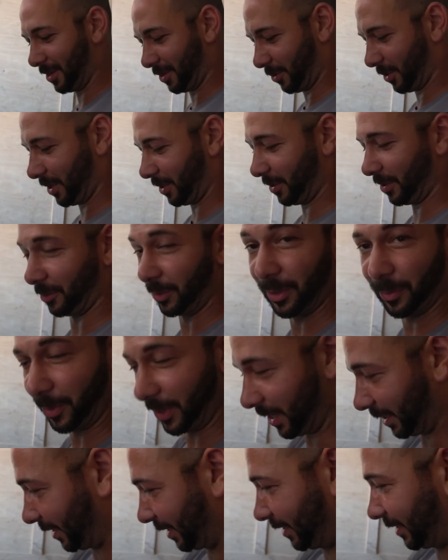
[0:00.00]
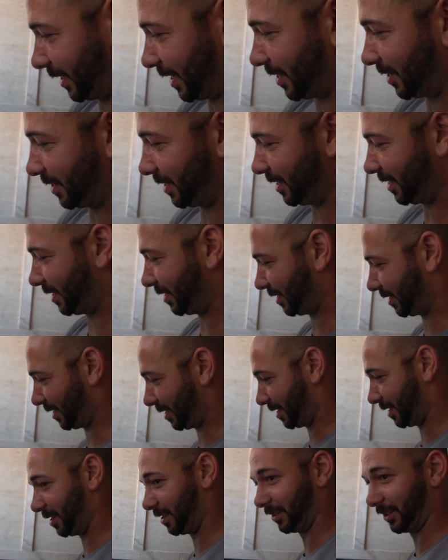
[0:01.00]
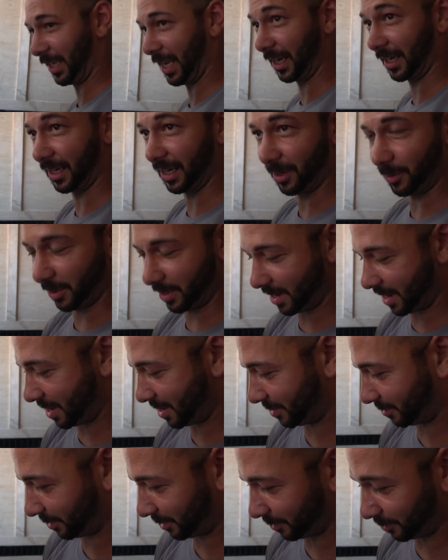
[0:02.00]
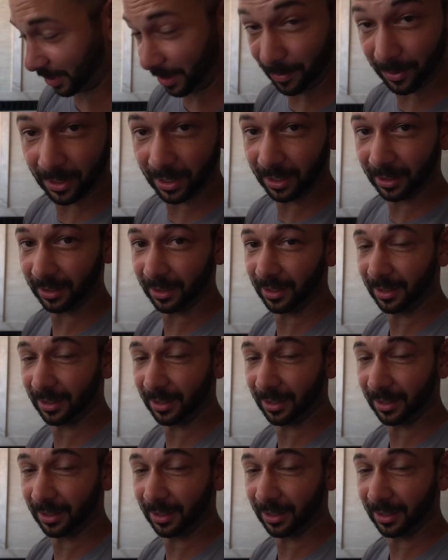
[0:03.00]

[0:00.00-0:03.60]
Will brought this down, and Zach and I went out and we were ripping it,